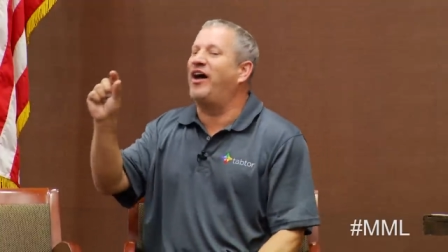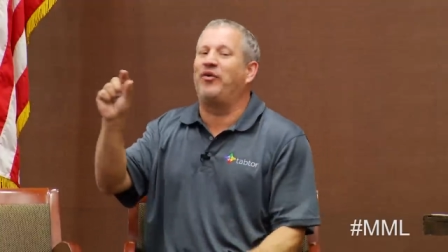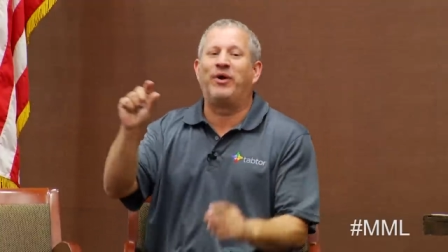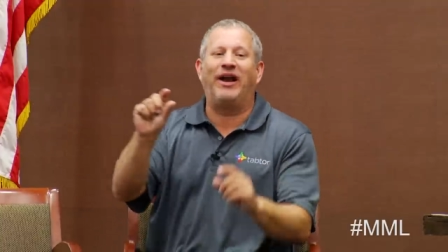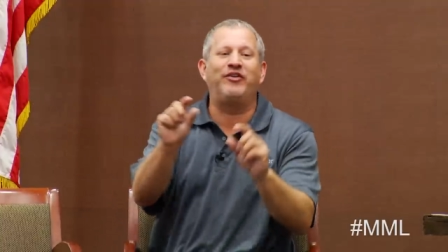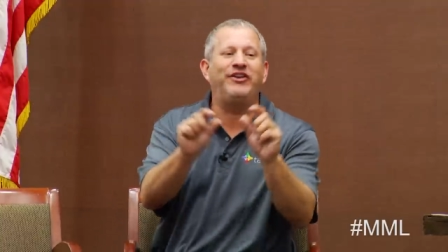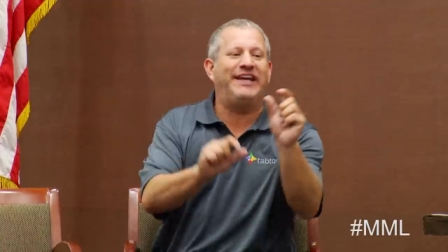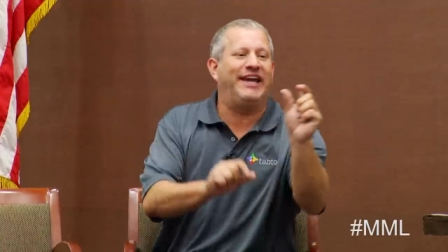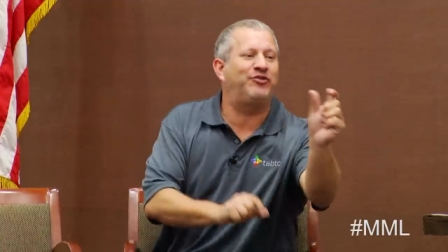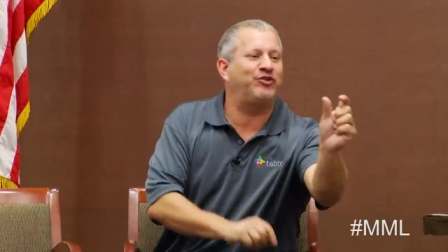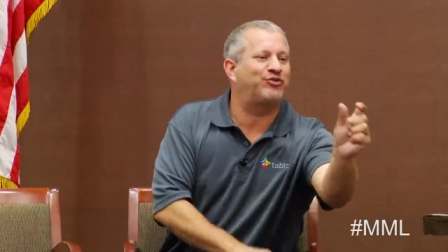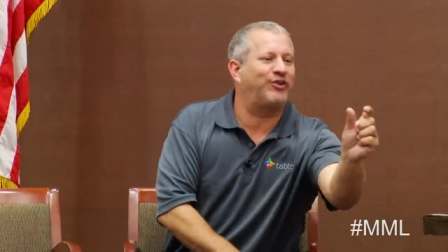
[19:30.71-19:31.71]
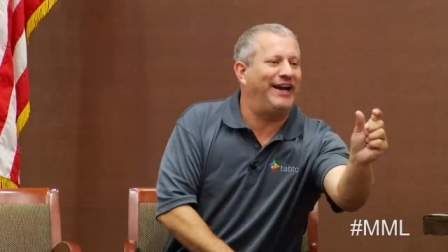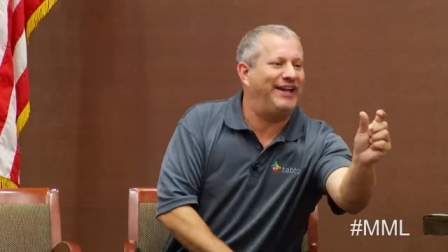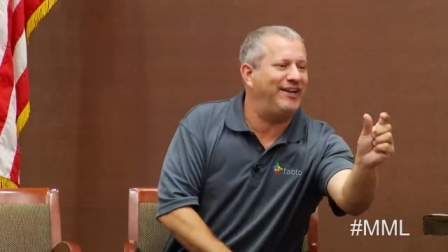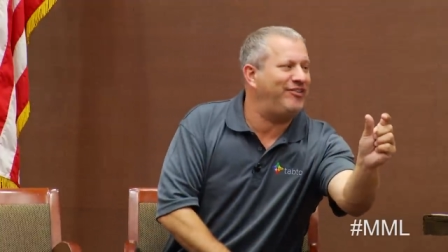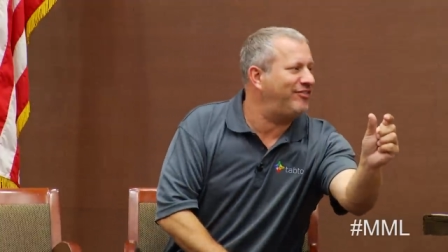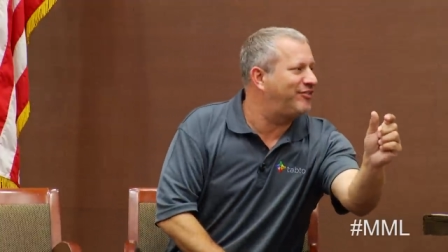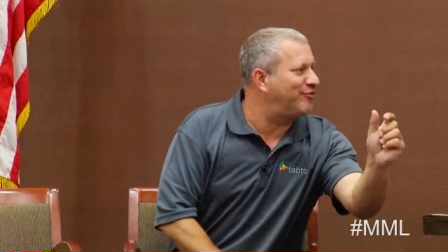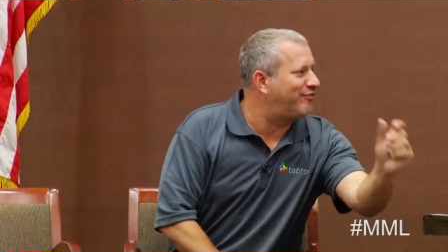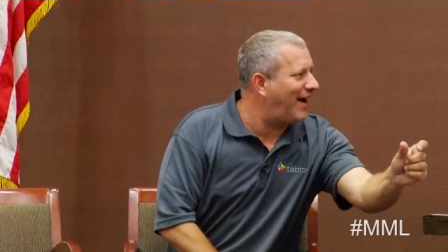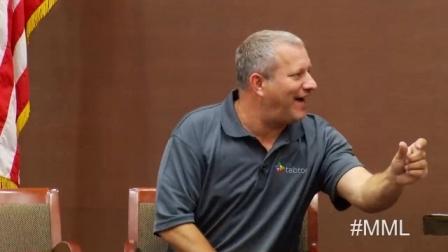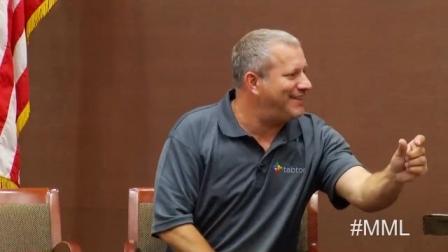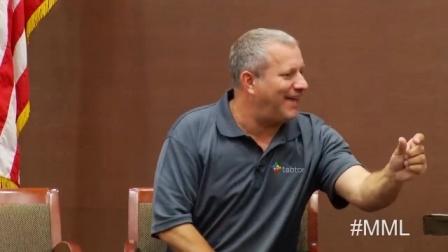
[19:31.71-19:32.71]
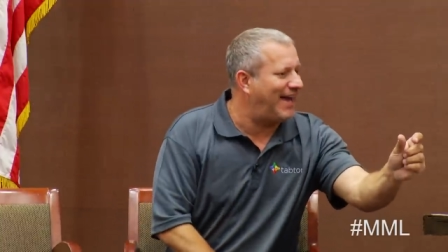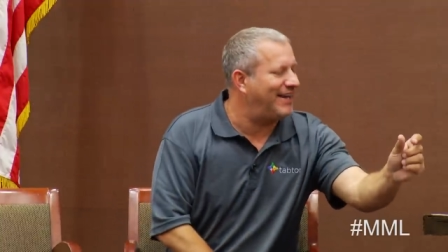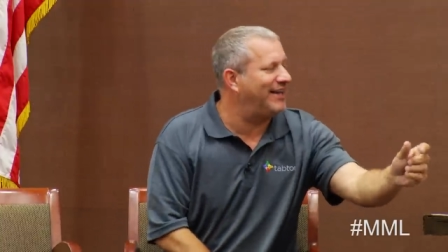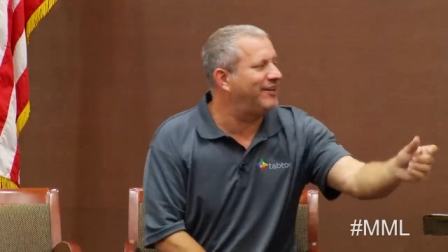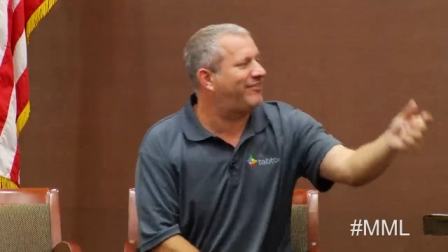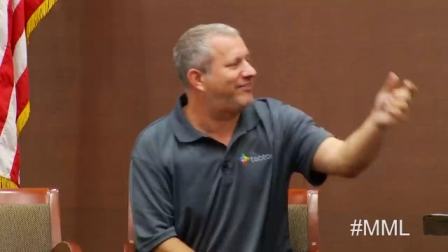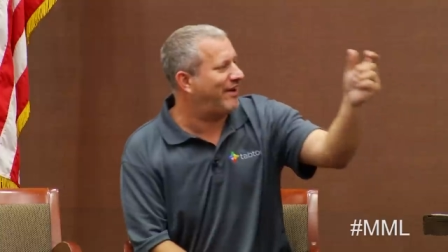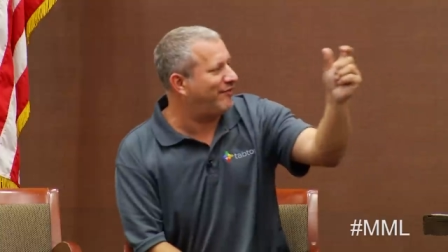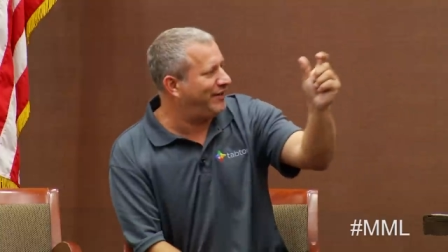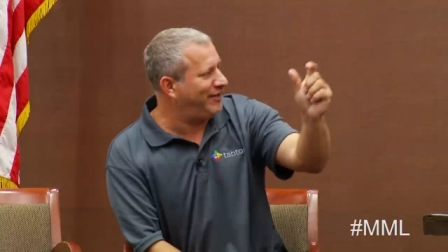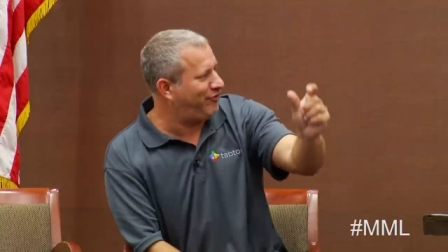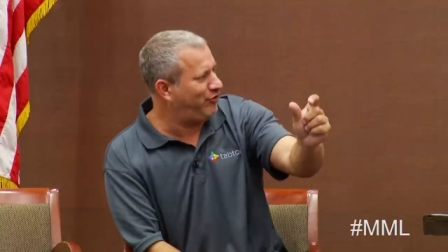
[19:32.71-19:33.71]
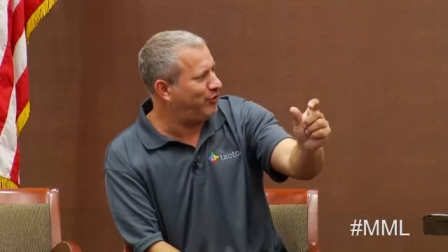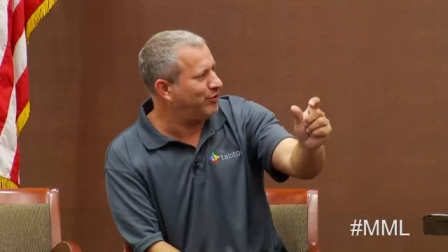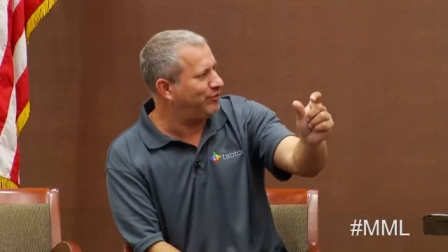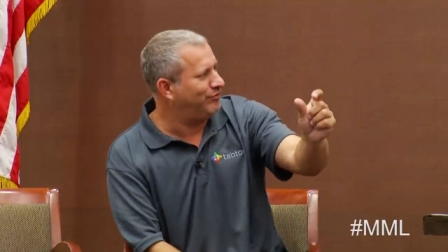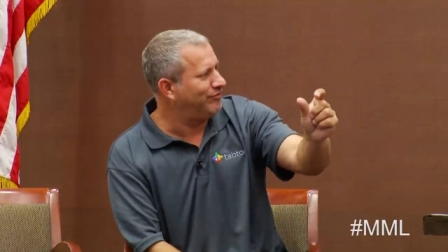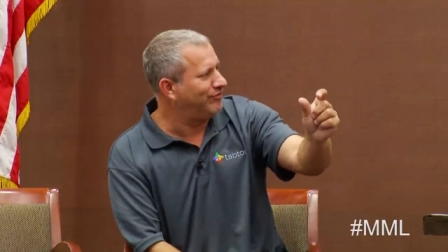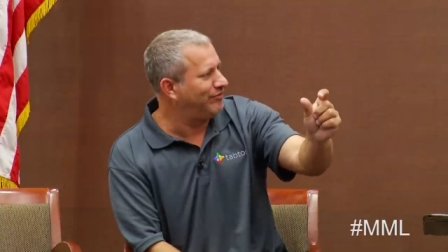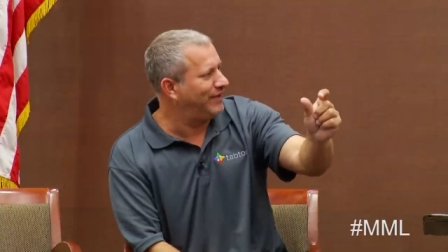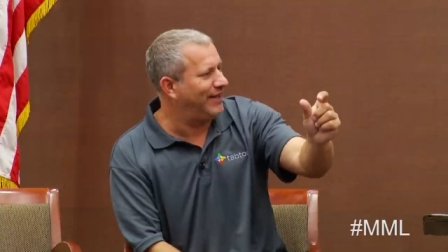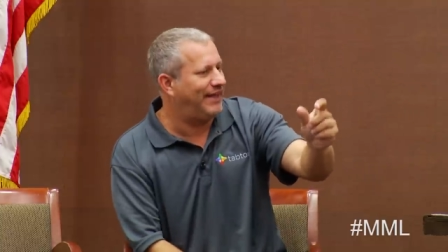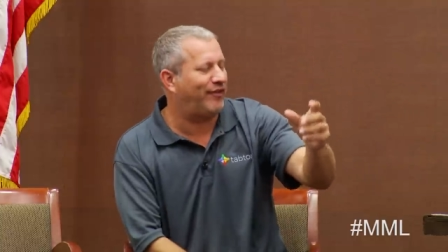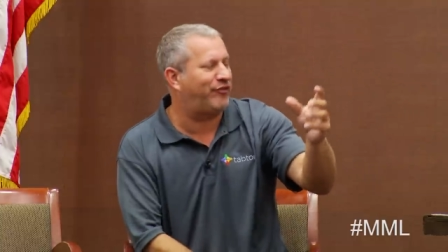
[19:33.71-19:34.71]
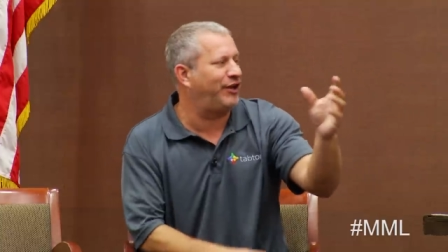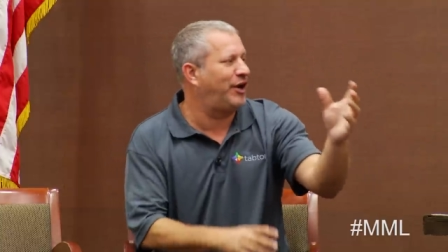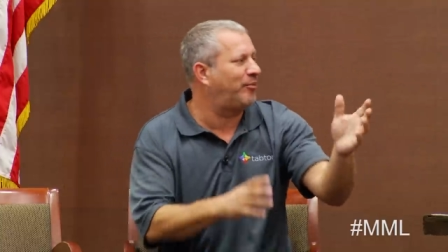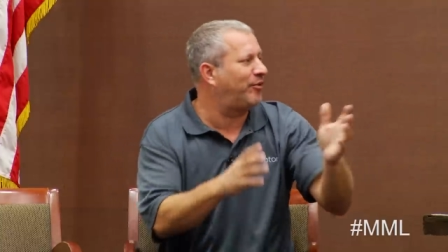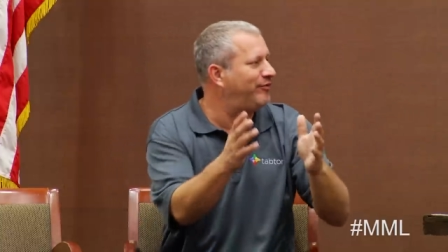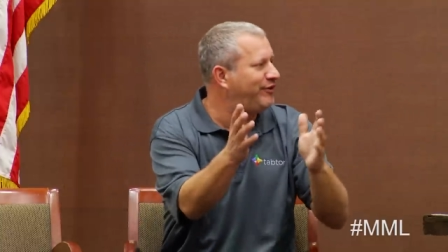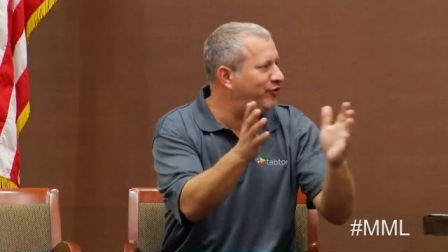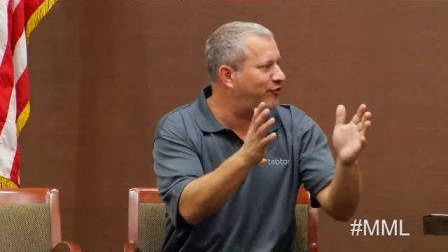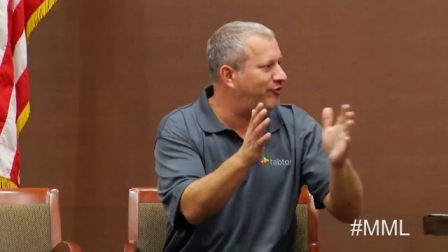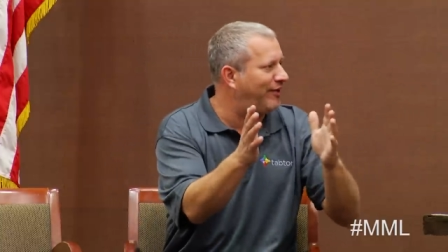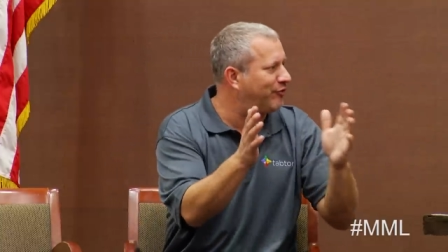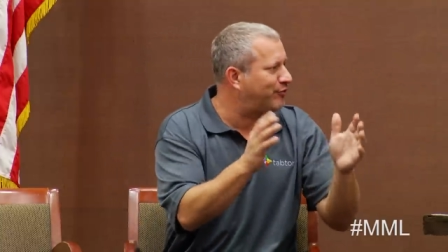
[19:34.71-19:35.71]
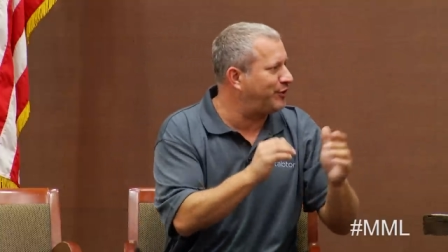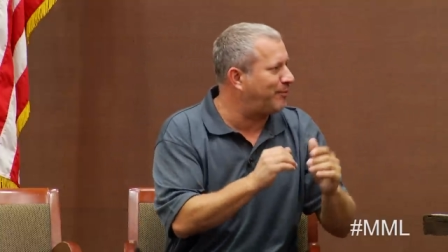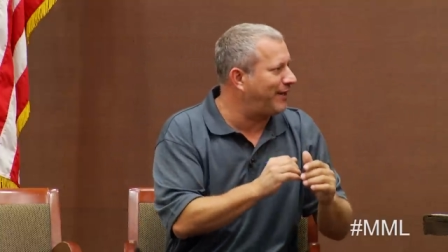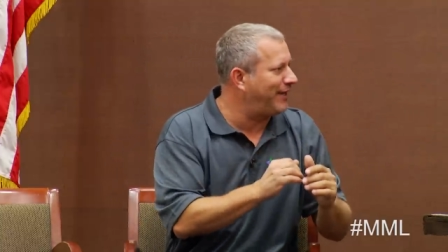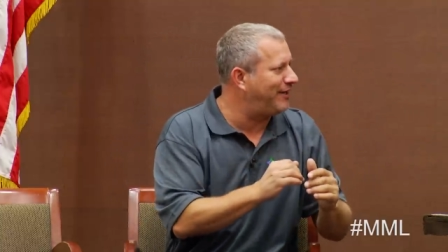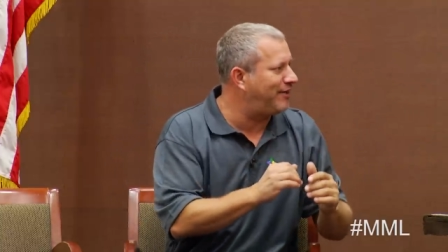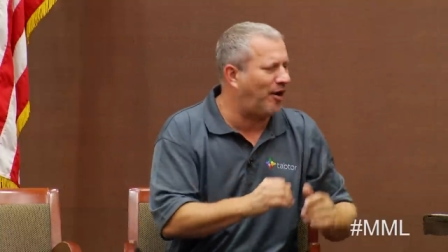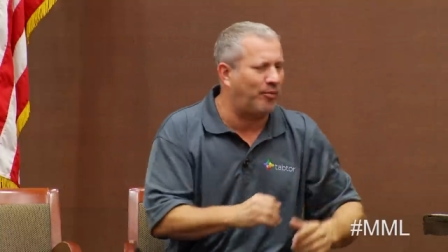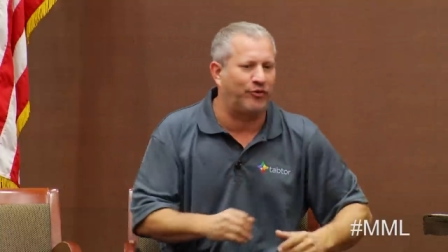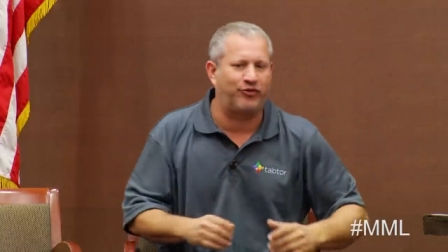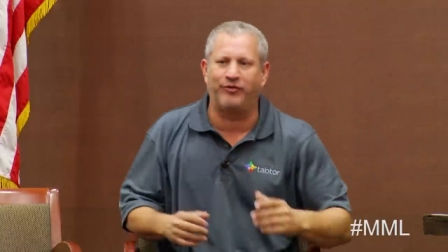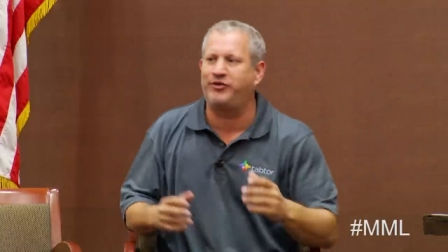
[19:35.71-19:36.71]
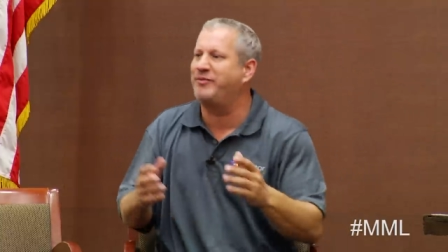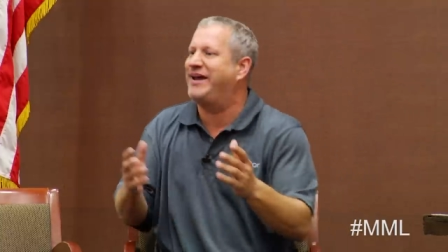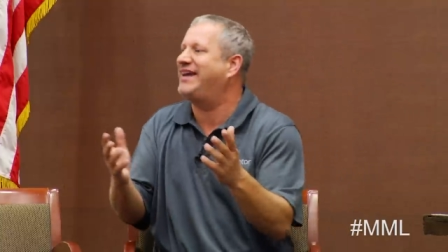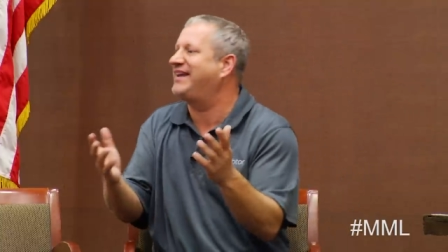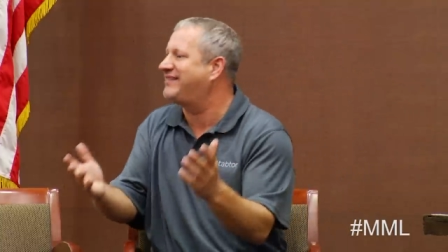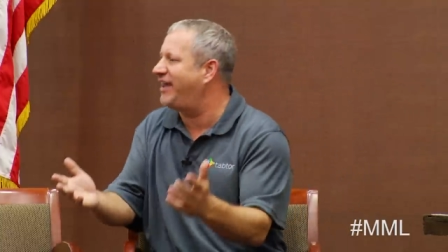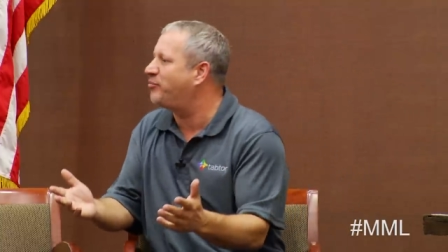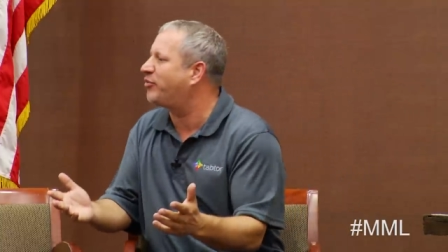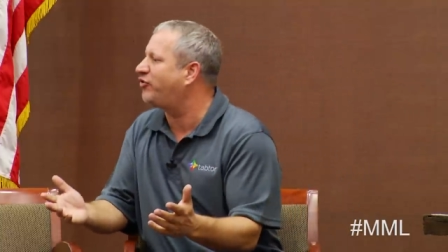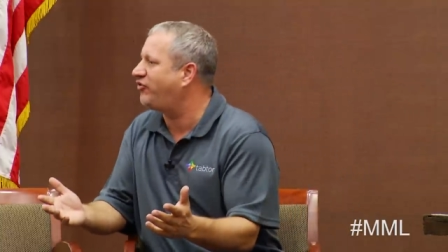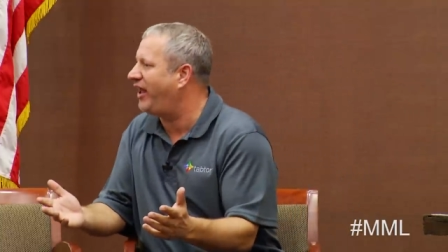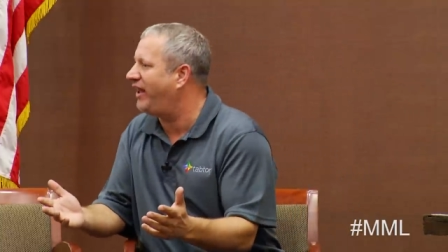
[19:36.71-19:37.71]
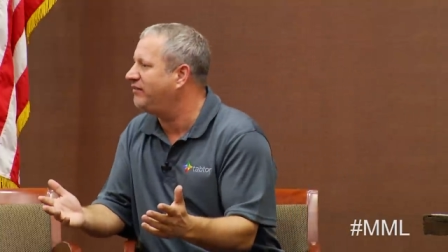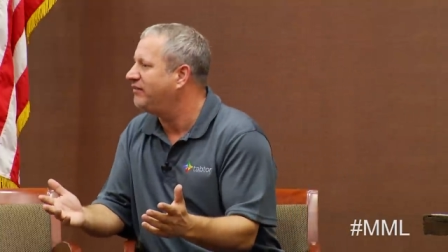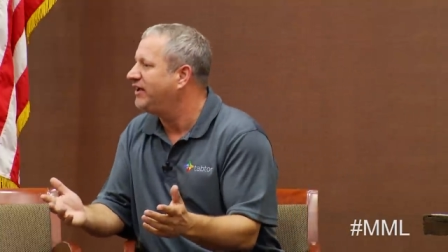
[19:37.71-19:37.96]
Whatever the interest rate is, divide that into 72, and that's the number of years it takes for your money to double. So if you're making 10%,